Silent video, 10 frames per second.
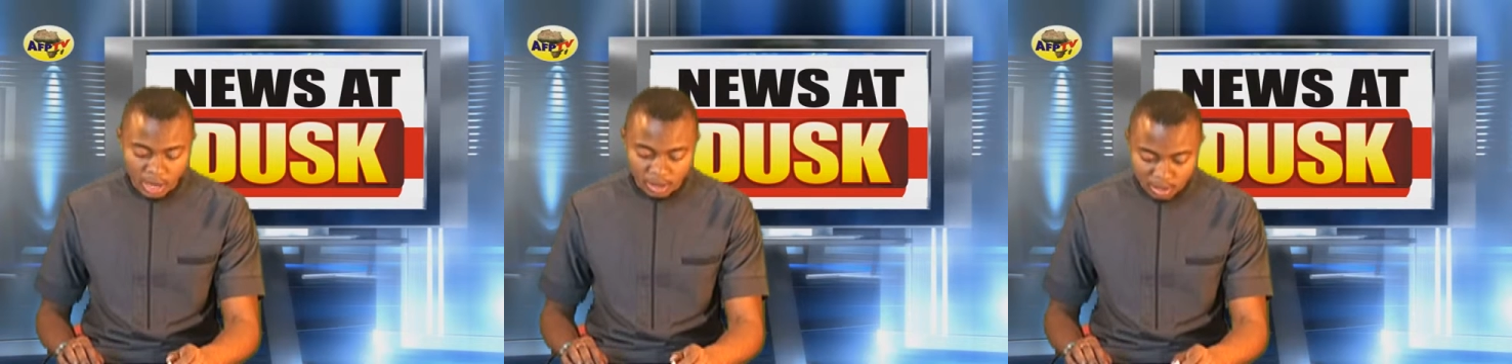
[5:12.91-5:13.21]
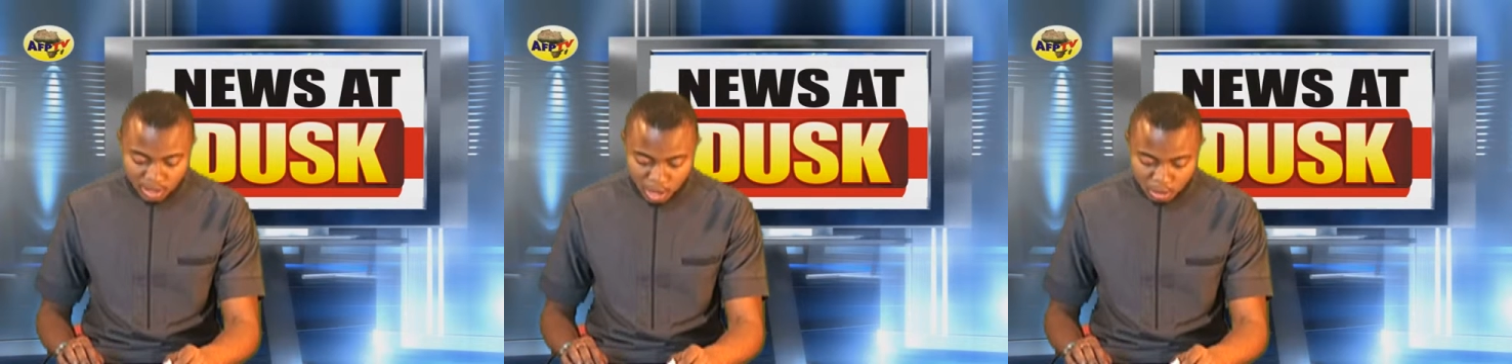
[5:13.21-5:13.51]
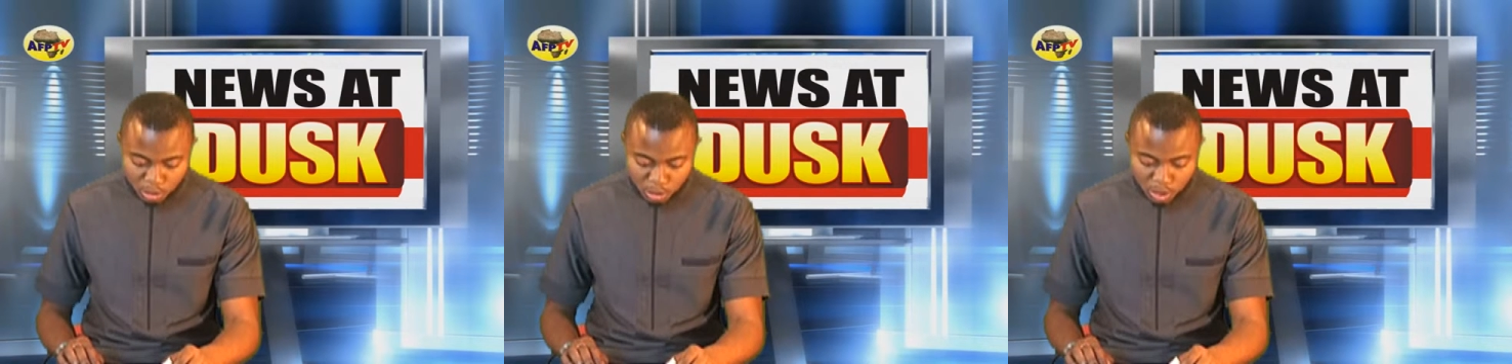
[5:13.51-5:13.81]
And
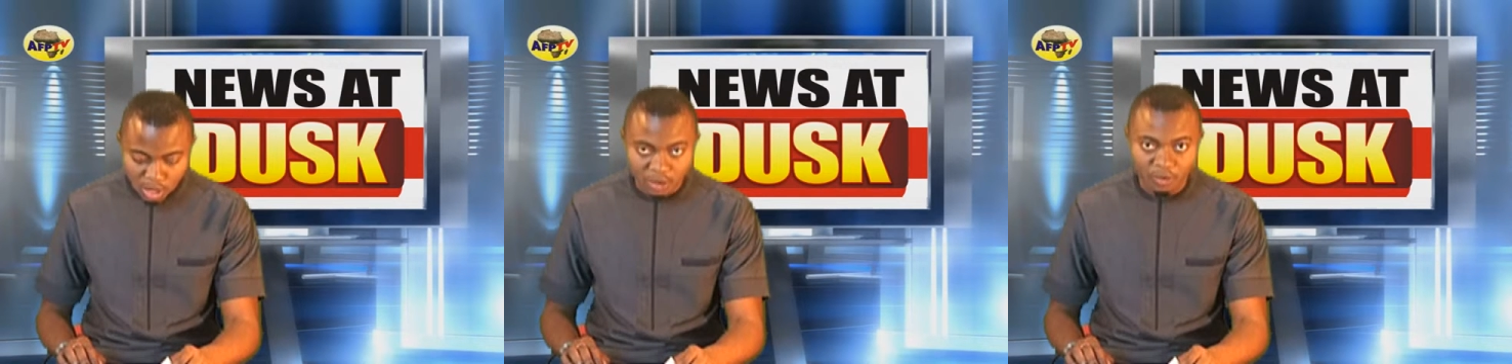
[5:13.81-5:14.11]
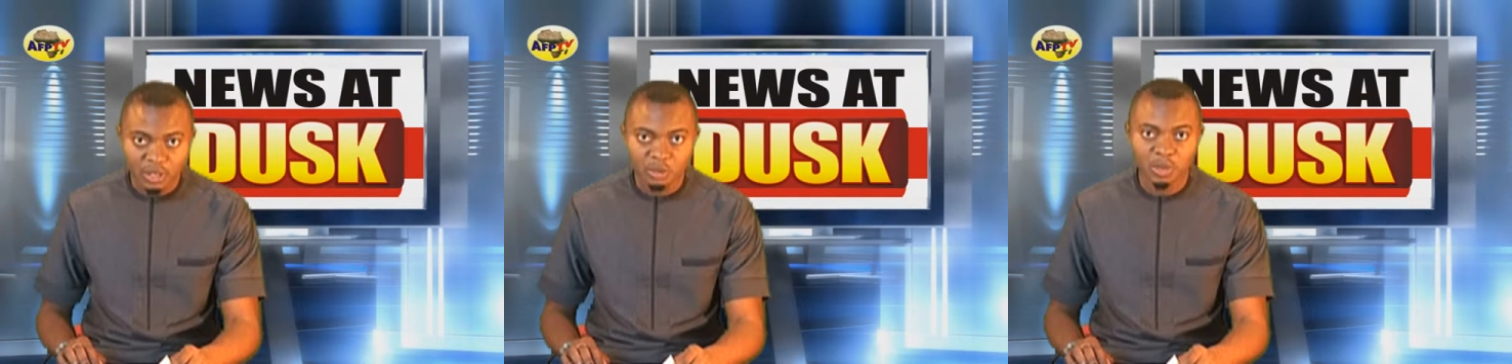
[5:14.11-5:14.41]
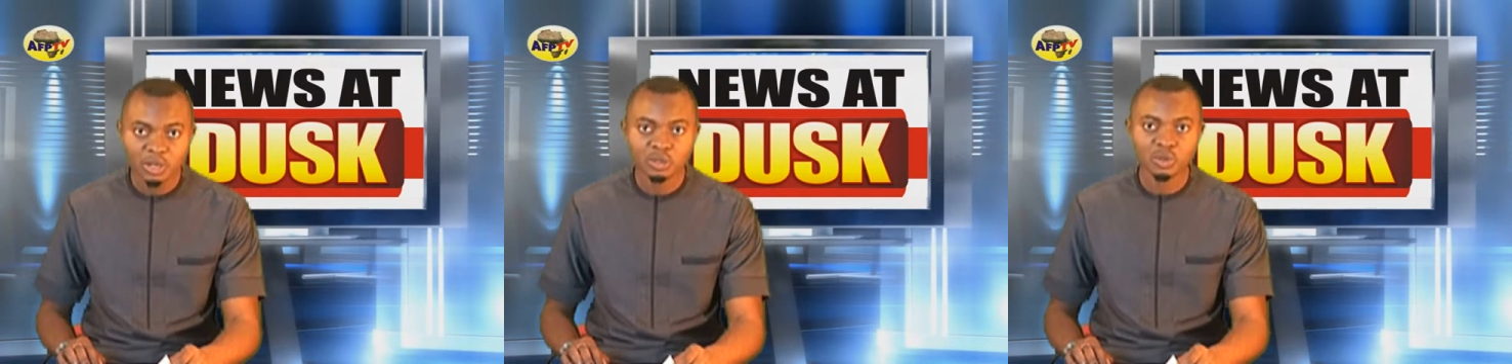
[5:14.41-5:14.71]
South Korea Defense
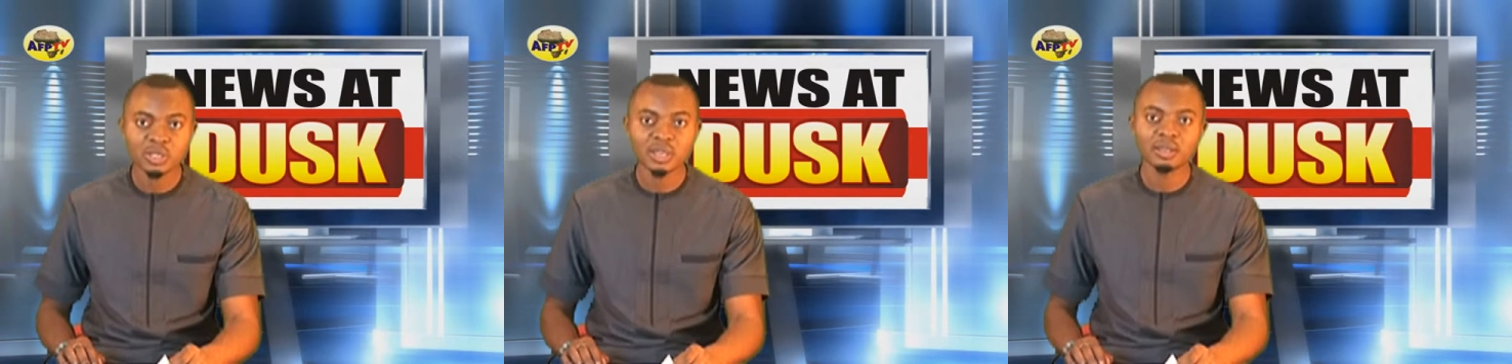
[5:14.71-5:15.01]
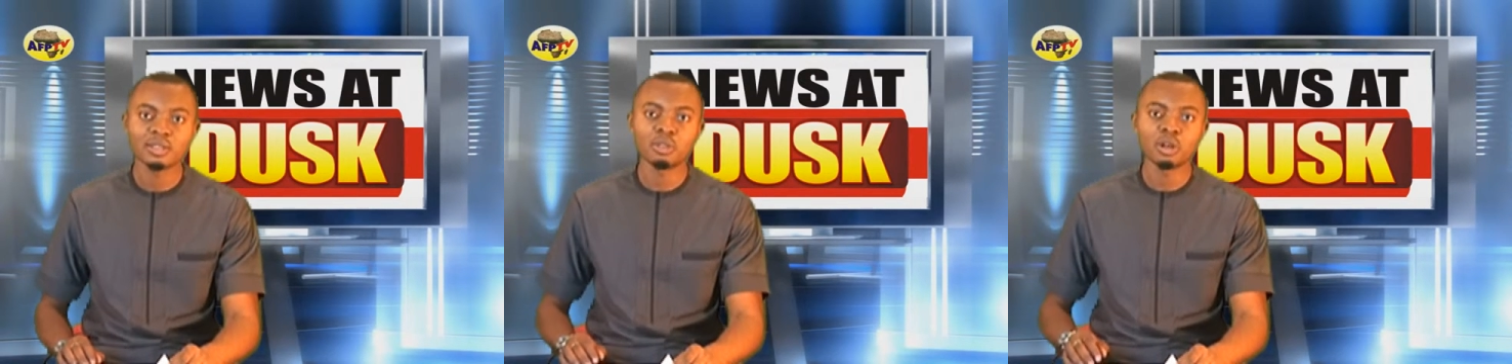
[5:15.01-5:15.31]
Ministry says